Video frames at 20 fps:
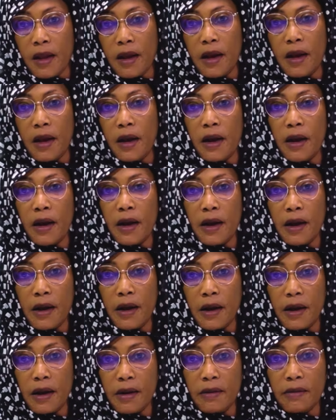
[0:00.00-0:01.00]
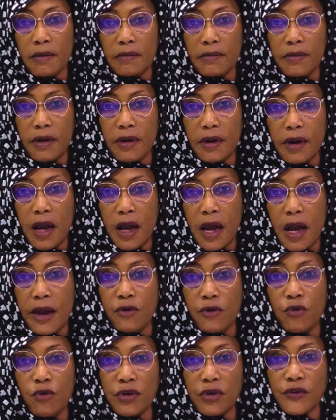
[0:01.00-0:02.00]
I
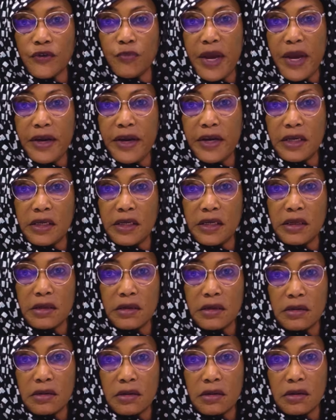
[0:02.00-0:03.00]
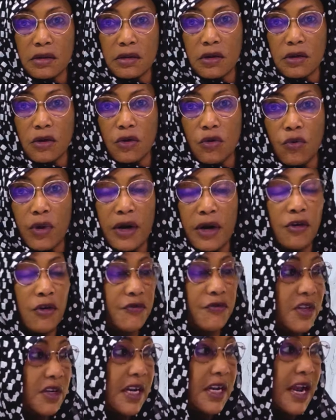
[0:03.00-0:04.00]
was made one
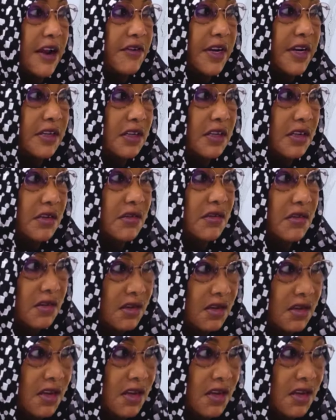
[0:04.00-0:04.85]
of the directors.